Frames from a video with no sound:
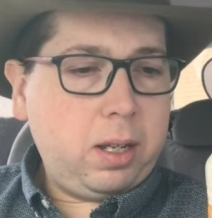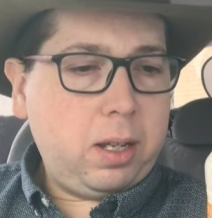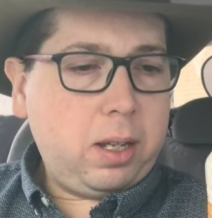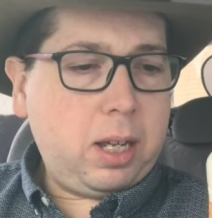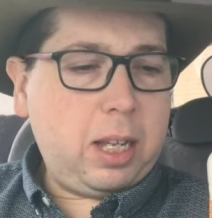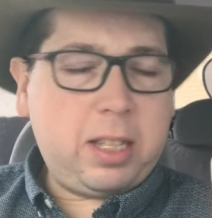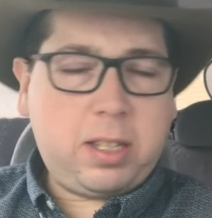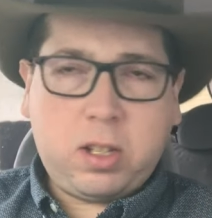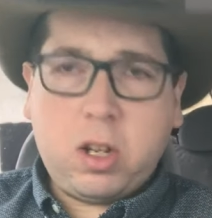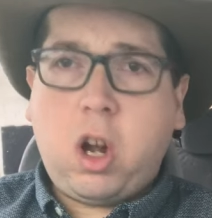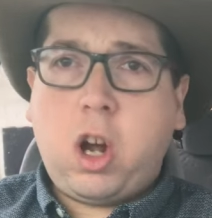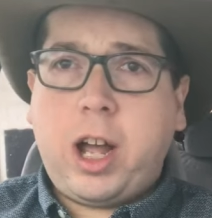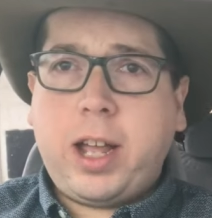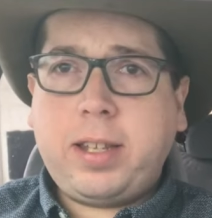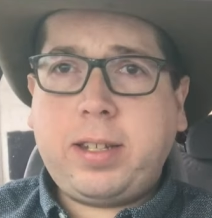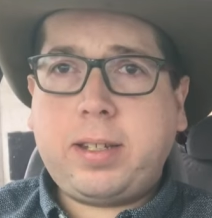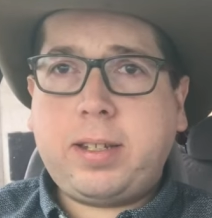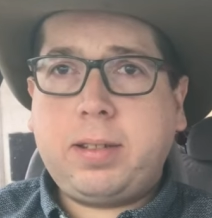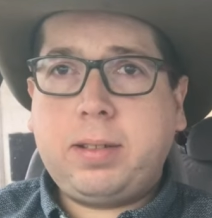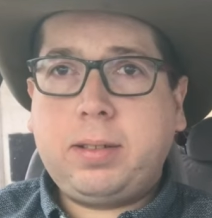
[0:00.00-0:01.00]
It's
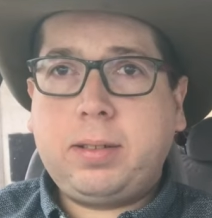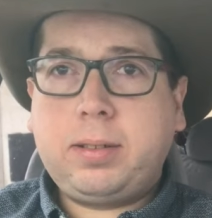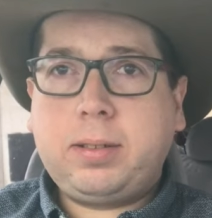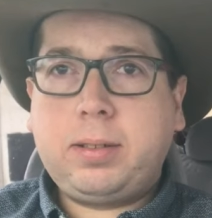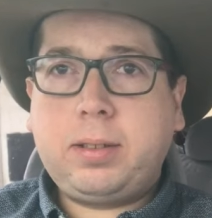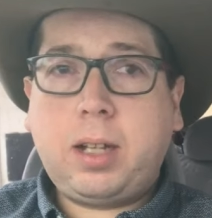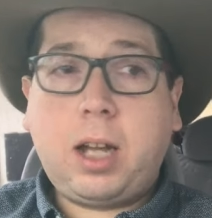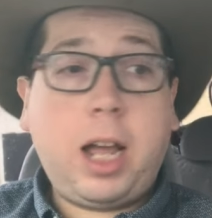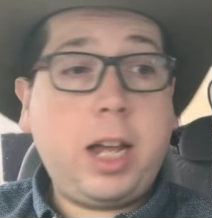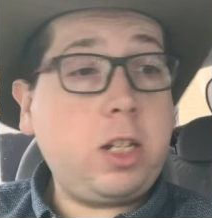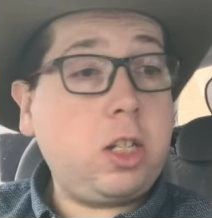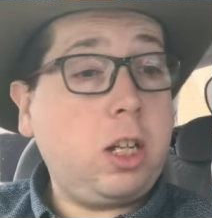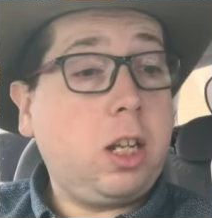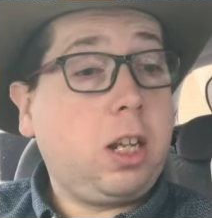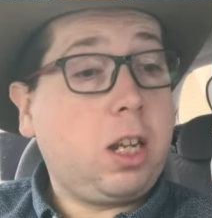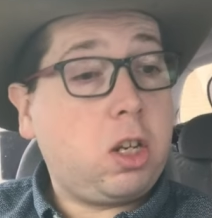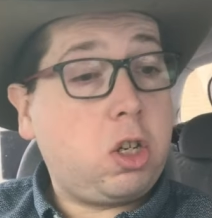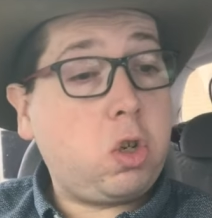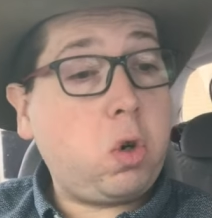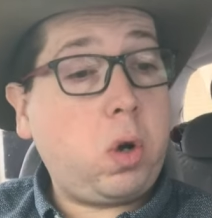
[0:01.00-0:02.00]
nice. I actually
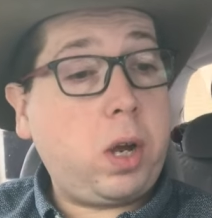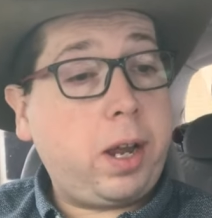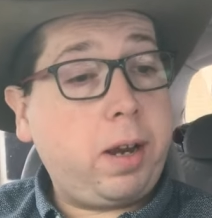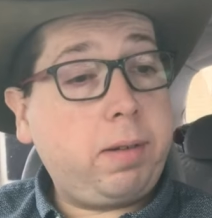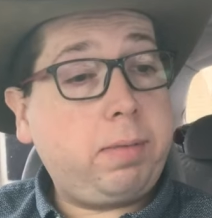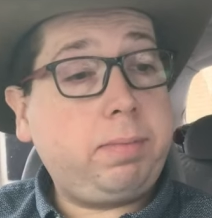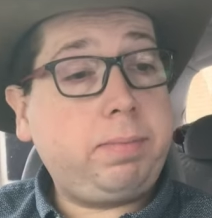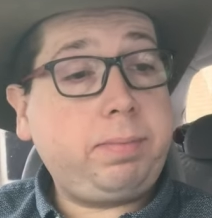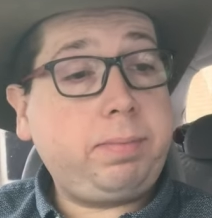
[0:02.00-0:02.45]
enjoy it.